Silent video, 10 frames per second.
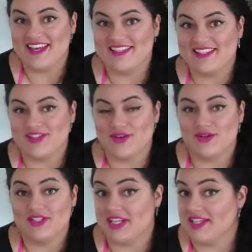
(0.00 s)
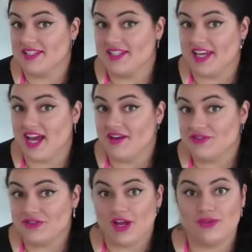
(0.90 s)
So today's the day
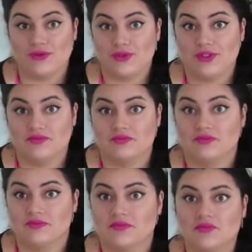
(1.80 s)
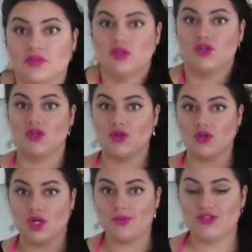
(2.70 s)
after and I thought,
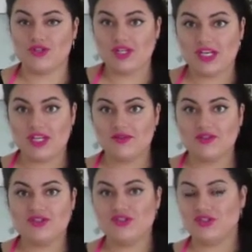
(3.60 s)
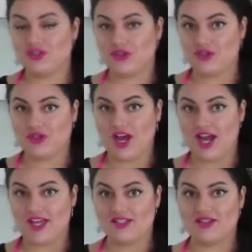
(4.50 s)
good opportunity to show you
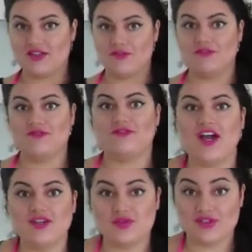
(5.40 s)
guys the final